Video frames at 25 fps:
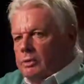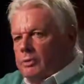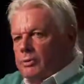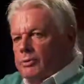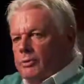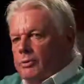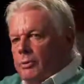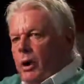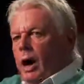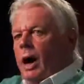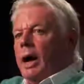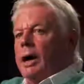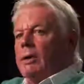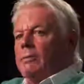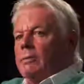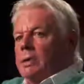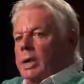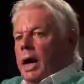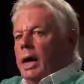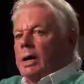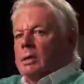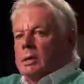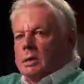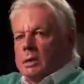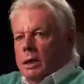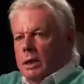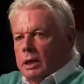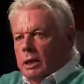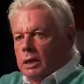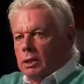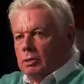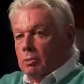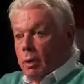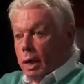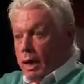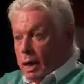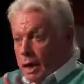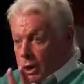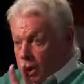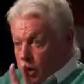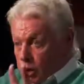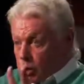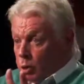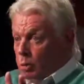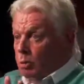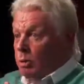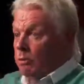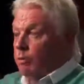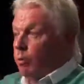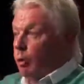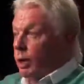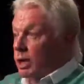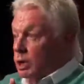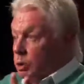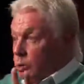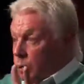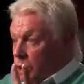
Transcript: 5 dancing Israelis, 2 of which